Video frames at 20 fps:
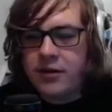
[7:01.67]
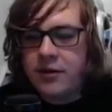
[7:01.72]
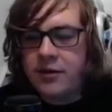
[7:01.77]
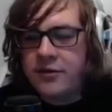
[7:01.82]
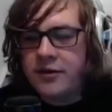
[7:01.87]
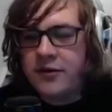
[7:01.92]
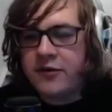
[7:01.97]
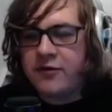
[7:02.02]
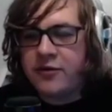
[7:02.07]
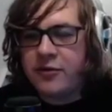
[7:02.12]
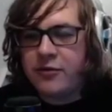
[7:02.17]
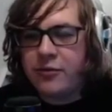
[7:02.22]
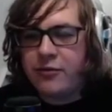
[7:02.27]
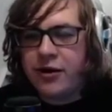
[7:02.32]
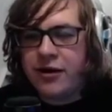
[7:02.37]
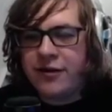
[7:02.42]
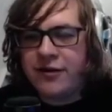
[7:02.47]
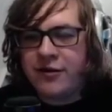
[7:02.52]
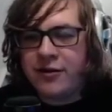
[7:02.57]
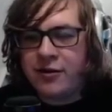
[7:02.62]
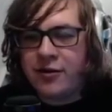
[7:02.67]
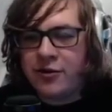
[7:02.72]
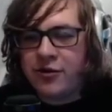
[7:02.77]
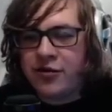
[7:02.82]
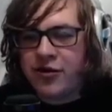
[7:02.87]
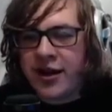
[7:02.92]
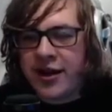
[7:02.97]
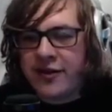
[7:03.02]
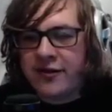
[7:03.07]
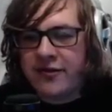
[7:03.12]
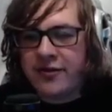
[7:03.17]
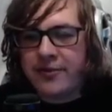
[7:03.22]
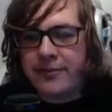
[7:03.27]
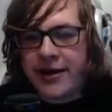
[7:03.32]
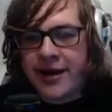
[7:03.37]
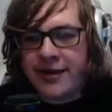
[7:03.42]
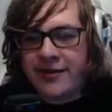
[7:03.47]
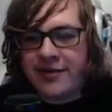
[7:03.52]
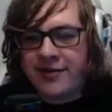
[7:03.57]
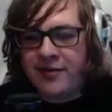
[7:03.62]
This room we want to change
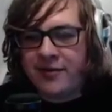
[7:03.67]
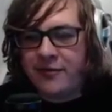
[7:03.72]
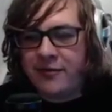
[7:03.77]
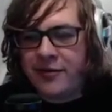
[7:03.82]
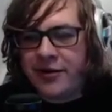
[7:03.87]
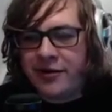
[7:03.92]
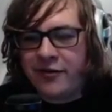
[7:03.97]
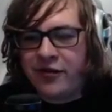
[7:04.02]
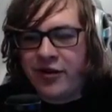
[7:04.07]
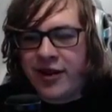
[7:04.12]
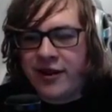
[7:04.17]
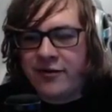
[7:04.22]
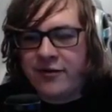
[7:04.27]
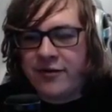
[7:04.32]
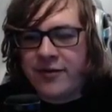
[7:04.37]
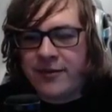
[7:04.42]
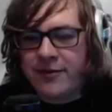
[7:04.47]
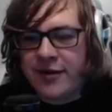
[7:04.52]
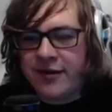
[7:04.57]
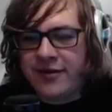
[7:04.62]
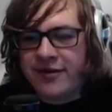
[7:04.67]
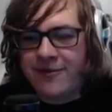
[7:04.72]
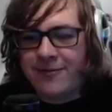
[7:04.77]
those enemies to